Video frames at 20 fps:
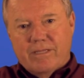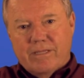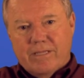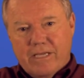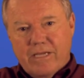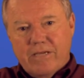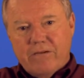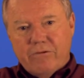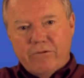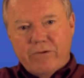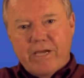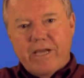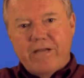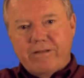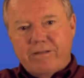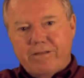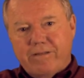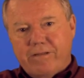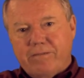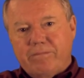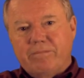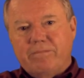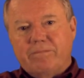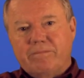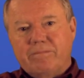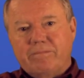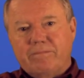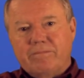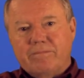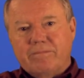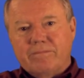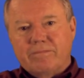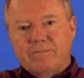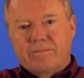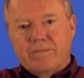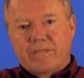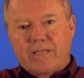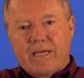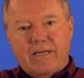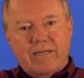He created them,
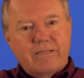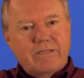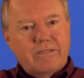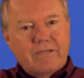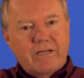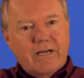and it's